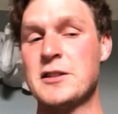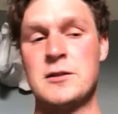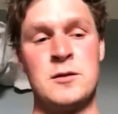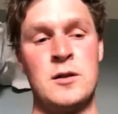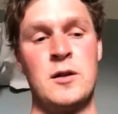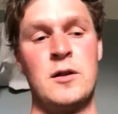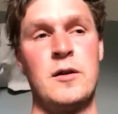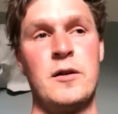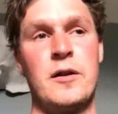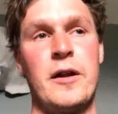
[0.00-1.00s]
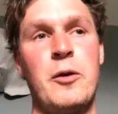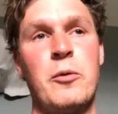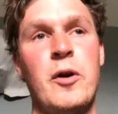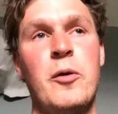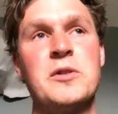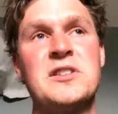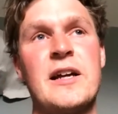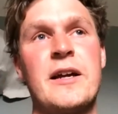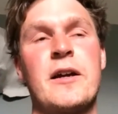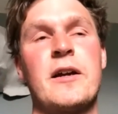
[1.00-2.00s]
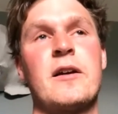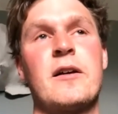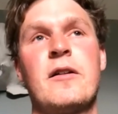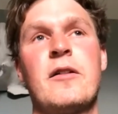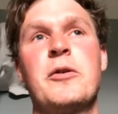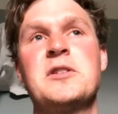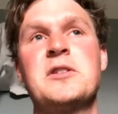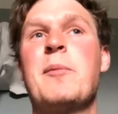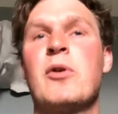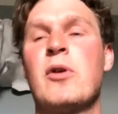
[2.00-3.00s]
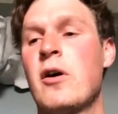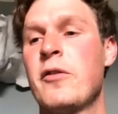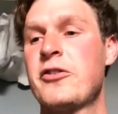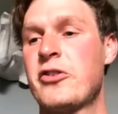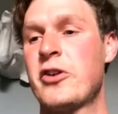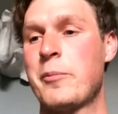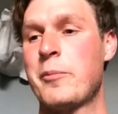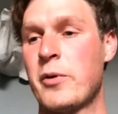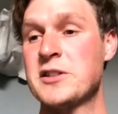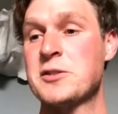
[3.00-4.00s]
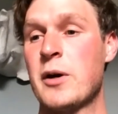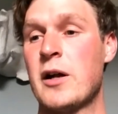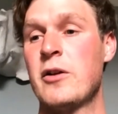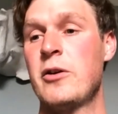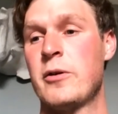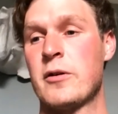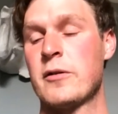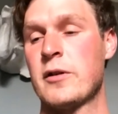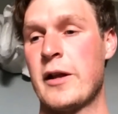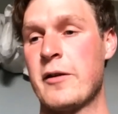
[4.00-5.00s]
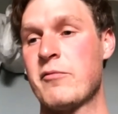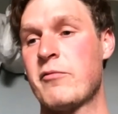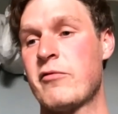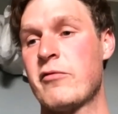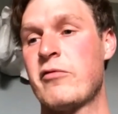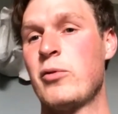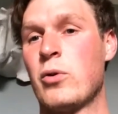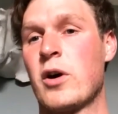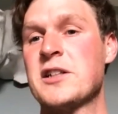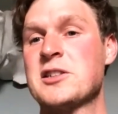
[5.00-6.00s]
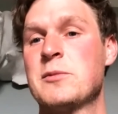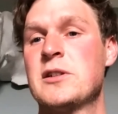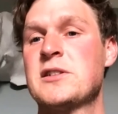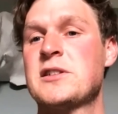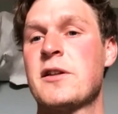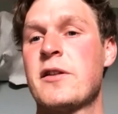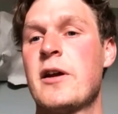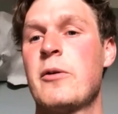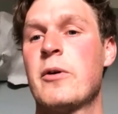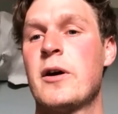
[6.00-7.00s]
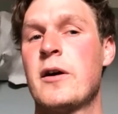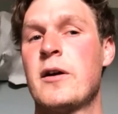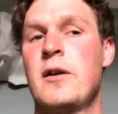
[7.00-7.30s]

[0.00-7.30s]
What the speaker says: And it was like, there was people on the trip as well who were like full customers, and they were